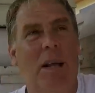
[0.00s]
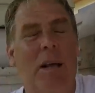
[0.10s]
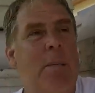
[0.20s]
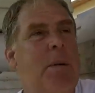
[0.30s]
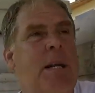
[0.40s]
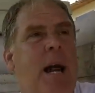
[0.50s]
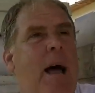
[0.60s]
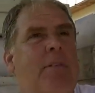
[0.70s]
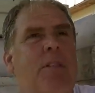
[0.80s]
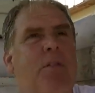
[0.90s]
hadn't been in
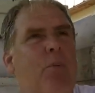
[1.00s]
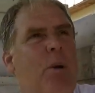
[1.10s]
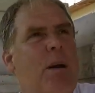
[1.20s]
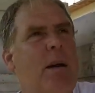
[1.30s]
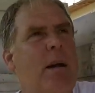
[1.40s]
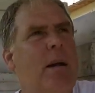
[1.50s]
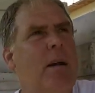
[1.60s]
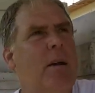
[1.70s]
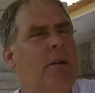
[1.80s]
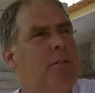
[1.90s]
hive in 3
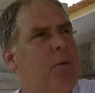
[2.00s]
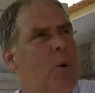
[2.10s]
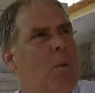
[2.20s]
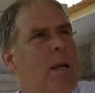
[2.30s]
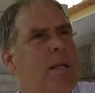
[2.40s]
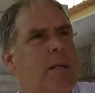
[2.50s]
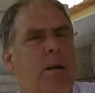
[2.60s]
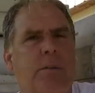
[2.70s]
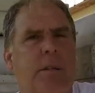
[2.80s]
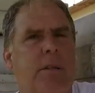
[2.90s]
to 4 weeks, and all
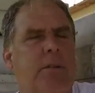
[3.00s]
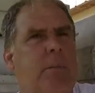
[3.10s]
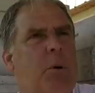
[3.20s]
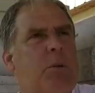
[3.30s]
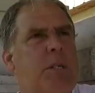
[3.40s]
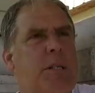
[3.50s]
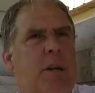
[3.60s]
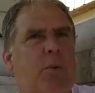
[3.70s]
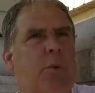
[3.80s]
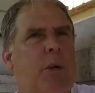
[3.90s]
of a sudden there's emergency
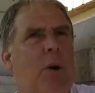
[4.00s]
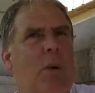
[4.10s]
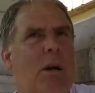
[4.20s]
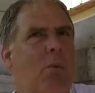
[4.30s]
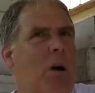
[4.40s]
cells when you go in.